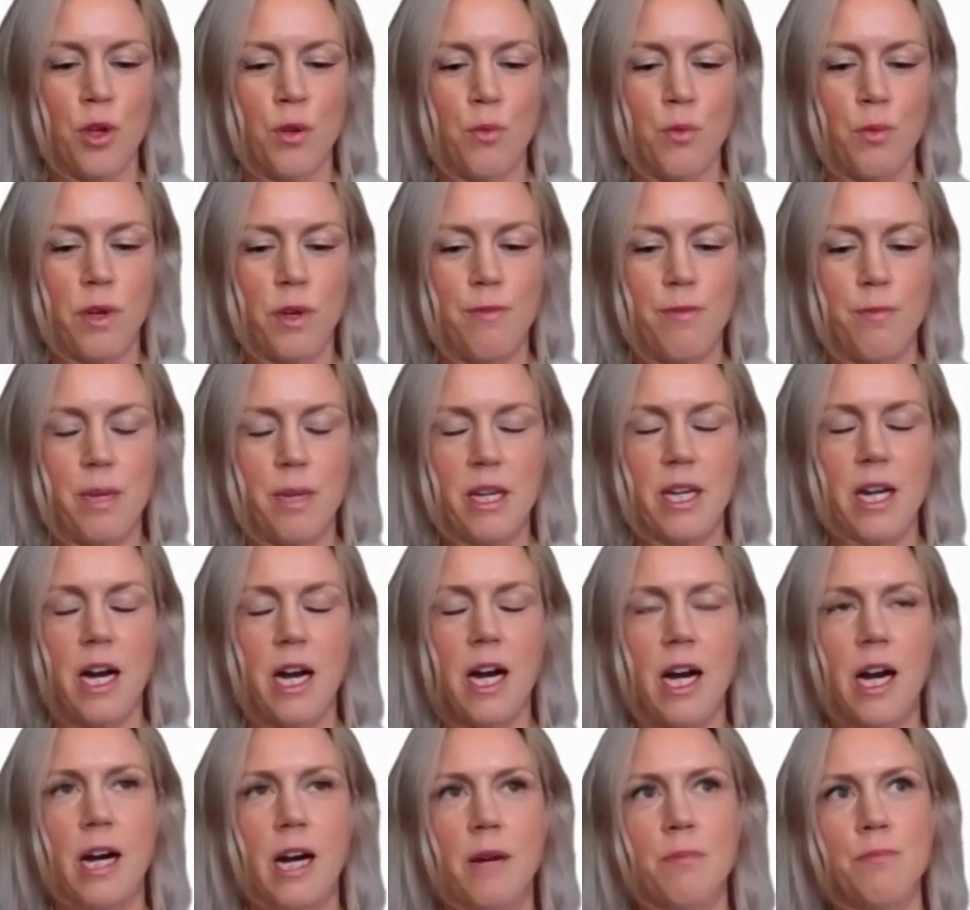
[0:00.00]
we've
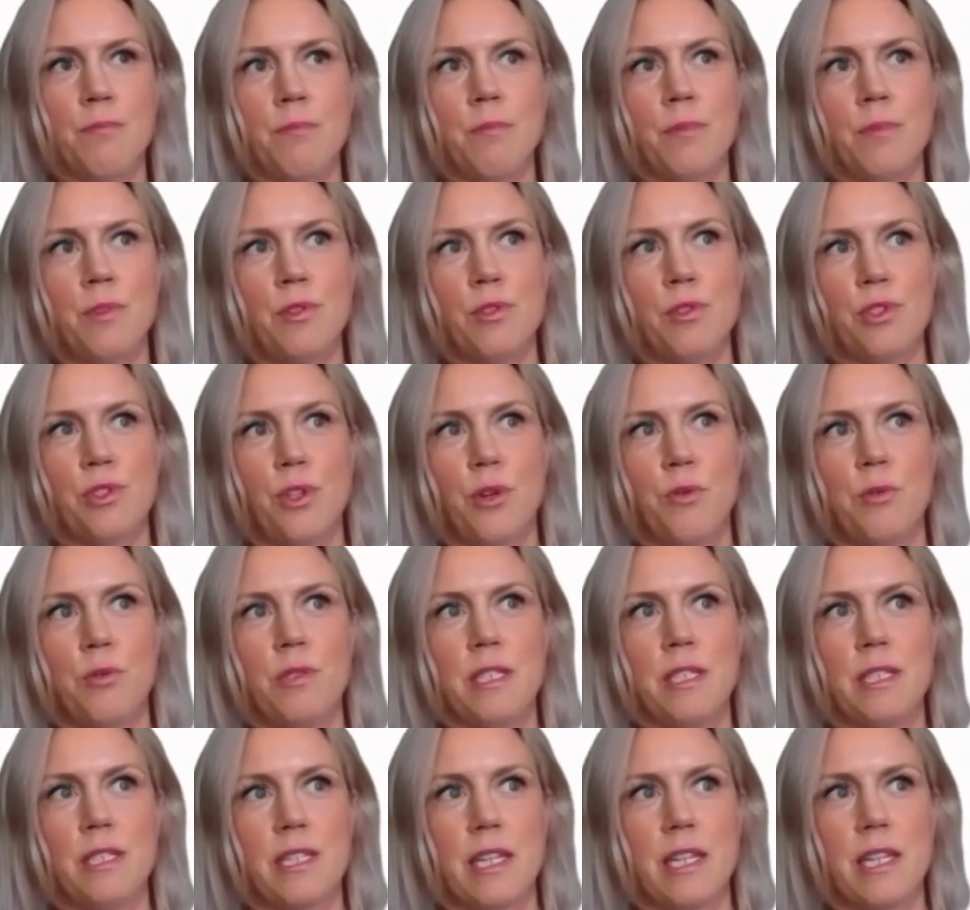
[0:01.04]
become so
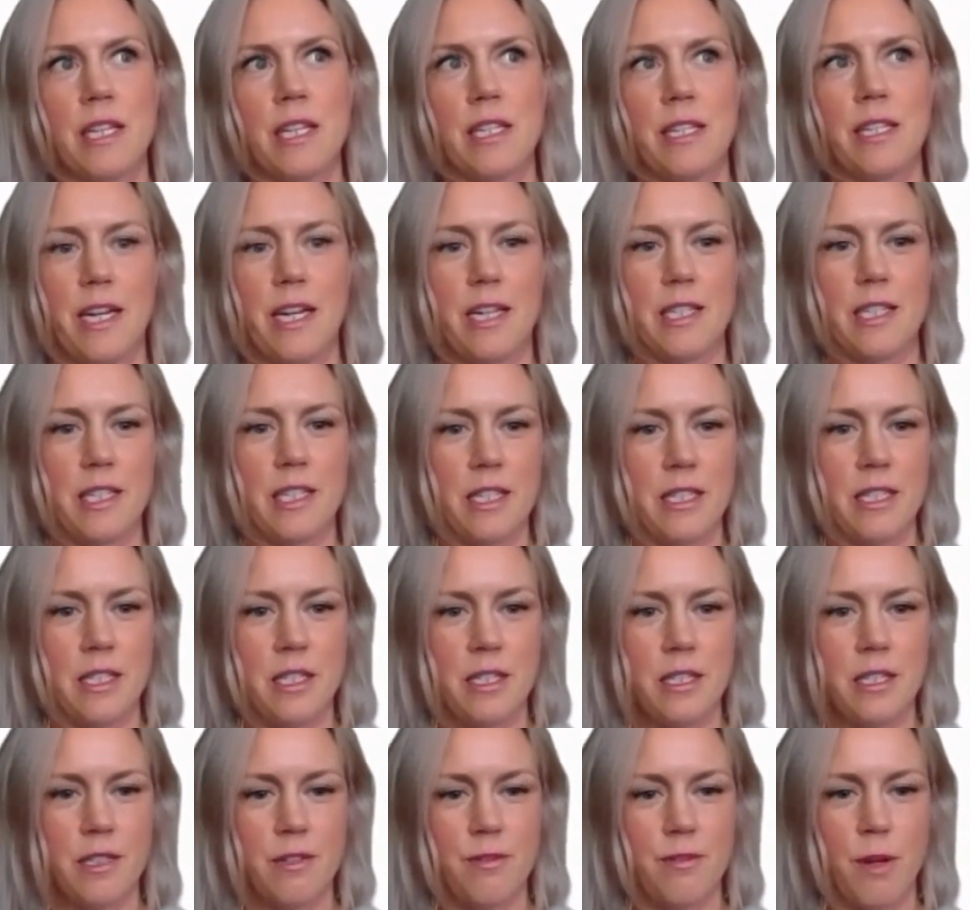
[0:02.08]

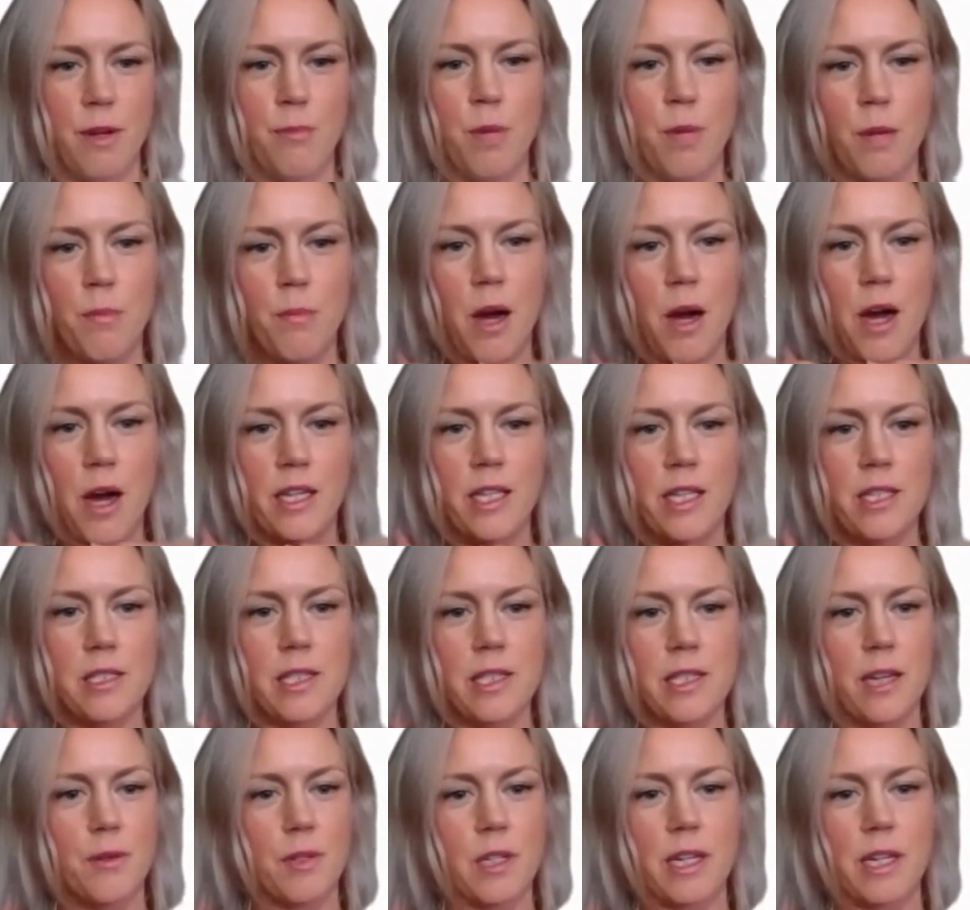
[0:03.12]
disconnected from our bodies,
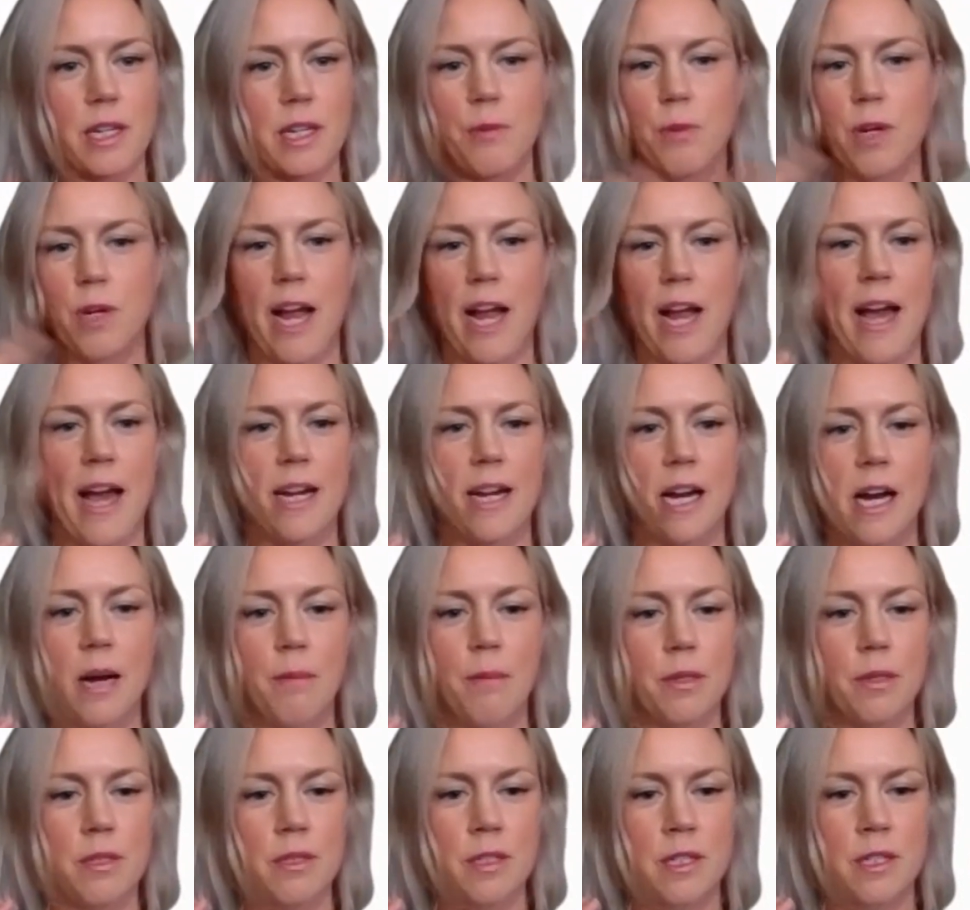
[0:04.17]
like we're head up,
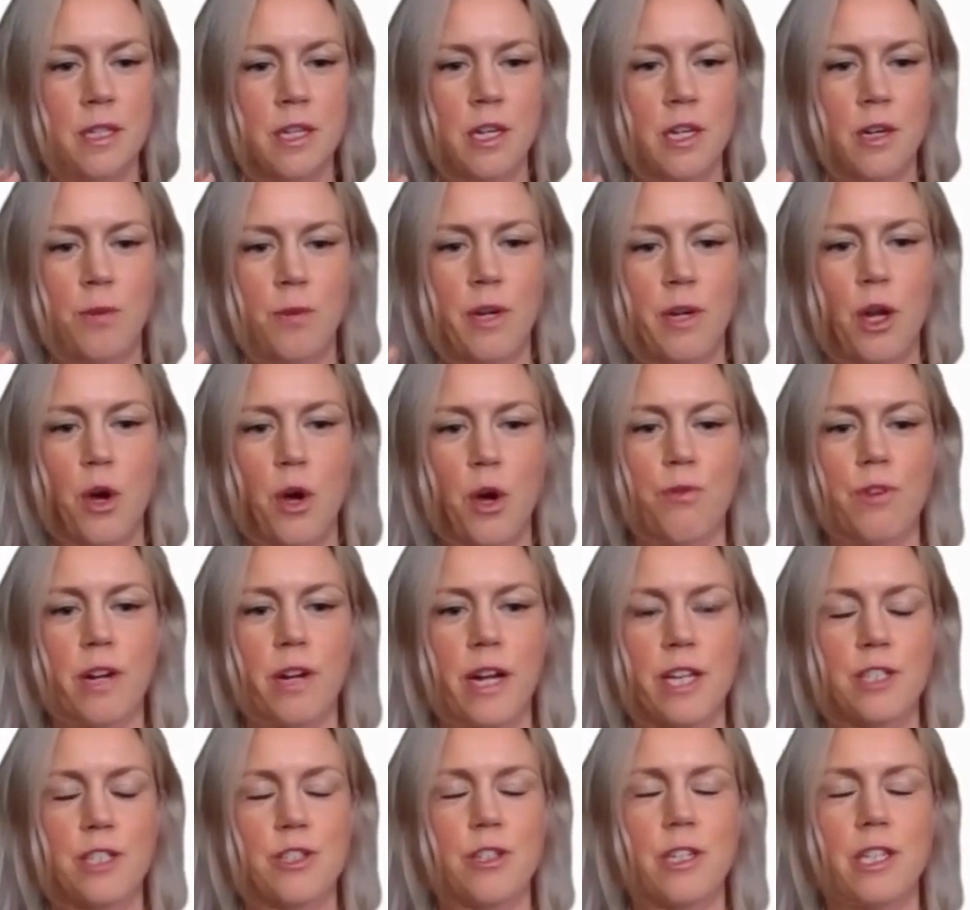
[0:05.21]
we over
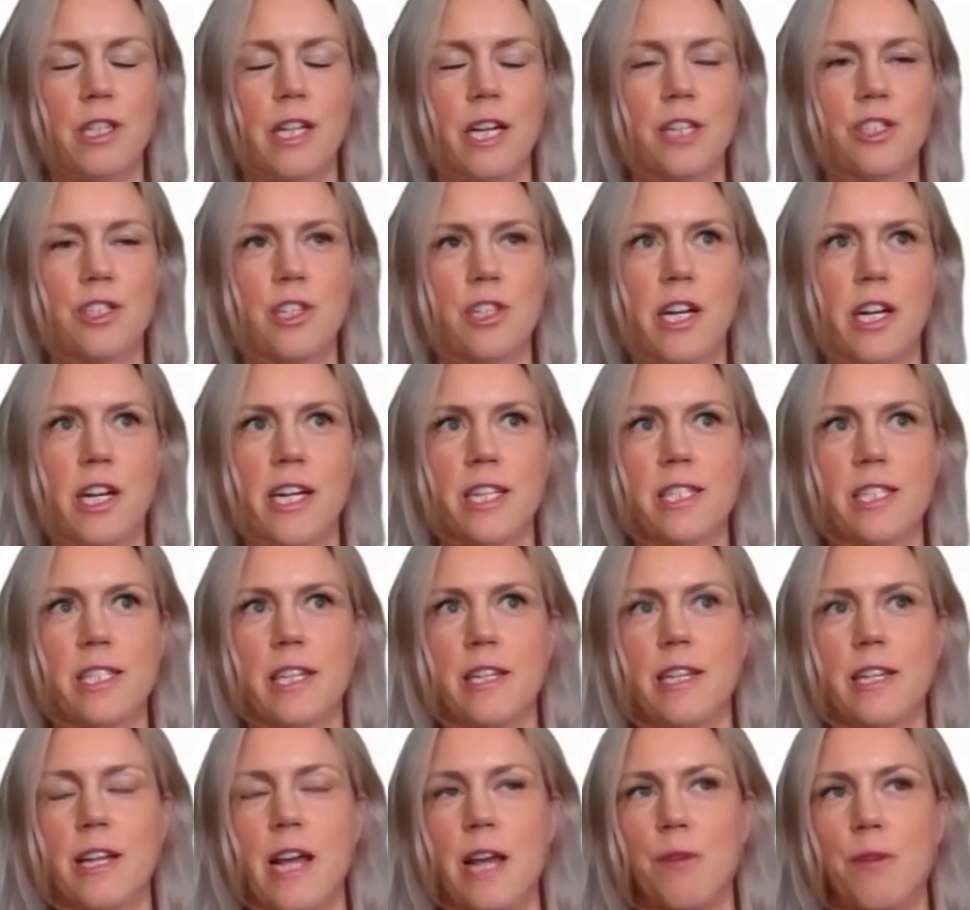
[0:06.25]
intellectualize
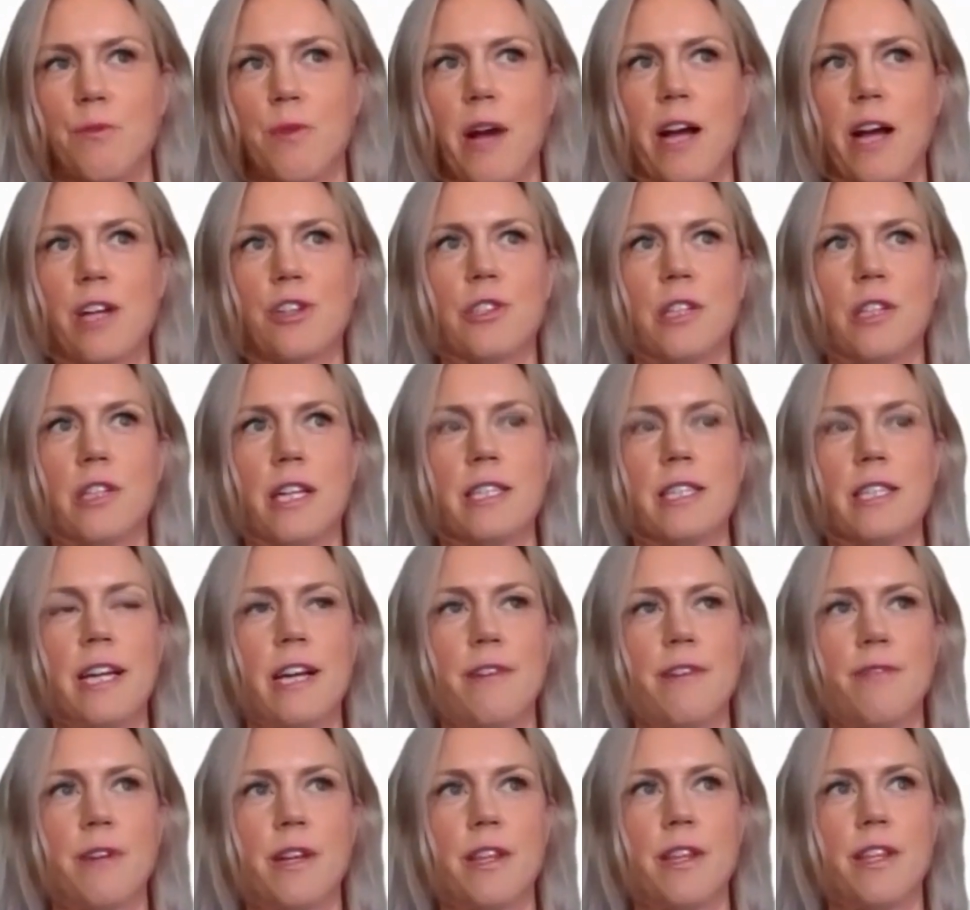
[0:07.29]
and rationalize
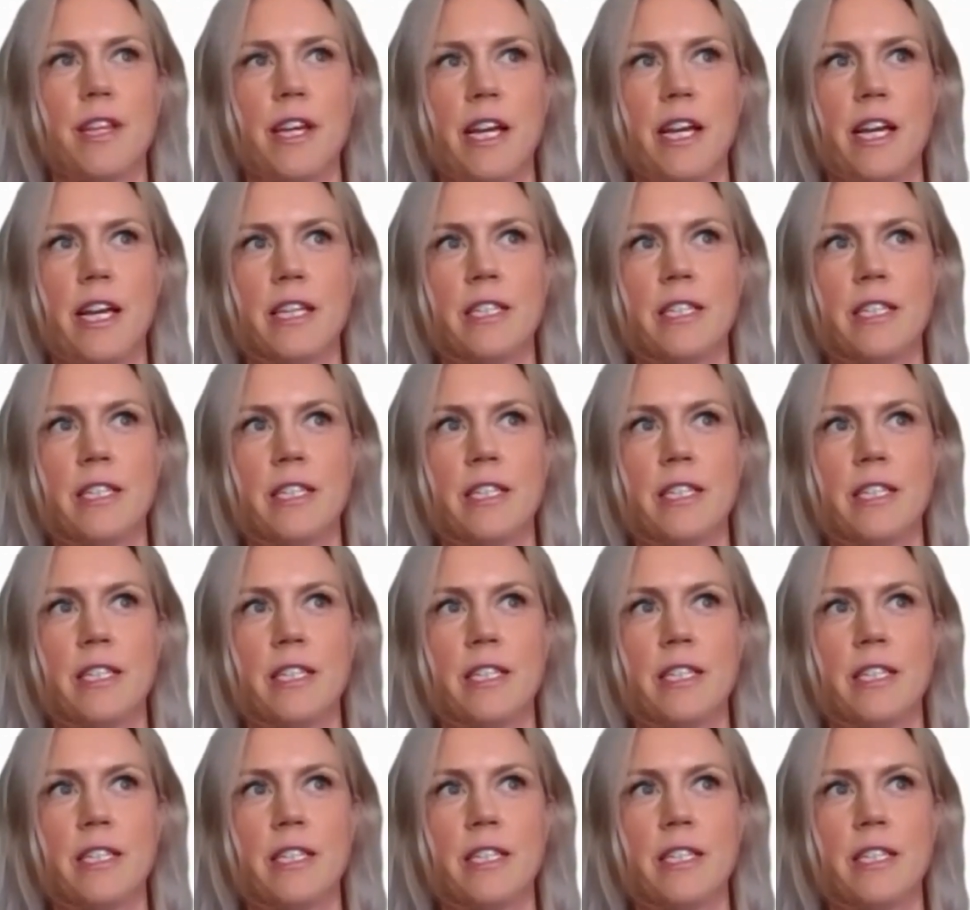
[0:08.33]
everything.